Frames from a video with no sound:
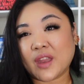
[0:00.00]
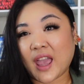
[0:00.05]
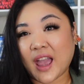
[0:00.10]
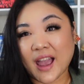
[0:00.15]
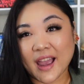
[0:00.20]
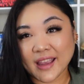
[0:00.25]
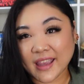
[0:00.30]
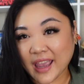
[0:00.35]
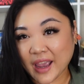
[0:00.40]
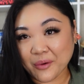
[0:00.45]

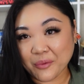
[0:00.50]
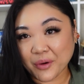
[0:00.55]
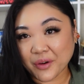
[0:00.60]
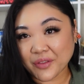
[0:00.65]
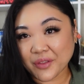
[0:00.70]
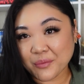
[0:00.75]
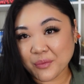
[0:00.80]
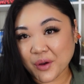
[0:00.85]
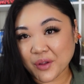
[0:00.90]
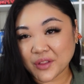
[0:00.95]
I can't wear
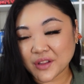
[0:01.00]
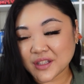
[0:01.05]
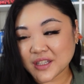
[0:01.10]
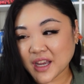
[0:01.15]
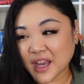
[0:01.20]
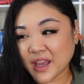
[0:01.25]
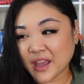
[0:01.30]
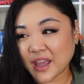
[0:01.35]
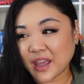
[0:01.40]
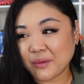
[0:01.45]
them all the
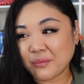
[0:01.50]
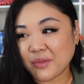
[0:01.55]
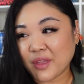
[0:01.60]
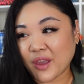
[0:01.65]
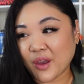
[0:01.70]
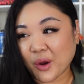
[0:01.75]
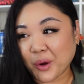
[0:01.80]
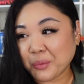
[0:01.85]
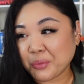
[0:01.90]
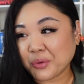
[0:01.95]
time.
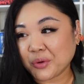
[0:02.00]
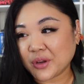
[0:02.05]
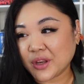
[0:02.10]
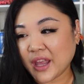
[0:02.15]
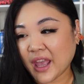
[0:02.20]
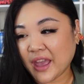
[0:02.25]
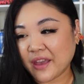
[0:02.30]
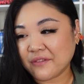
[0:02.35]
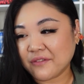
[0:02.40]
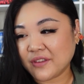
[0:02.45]
They are pretty
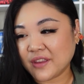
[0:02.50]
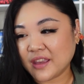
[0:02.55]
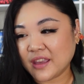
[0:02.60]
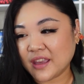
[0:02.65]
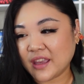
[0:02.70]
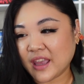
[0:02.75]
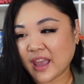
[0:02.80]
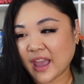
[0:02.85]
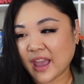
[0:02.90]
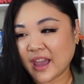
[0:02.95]

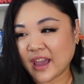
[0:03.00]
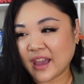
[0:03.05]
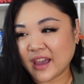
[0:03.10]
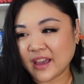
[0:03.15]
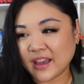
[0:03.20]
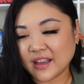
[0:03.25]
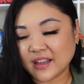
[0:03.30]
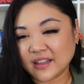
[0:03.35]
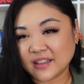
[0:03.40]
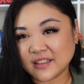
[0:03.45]
heavy
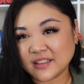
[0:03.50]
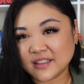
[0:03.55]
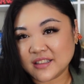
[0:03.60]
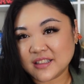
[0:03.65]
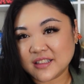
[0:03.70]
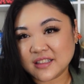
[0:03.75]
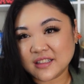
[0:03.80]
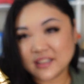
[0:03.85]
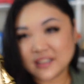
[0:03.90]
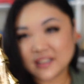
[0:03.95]
and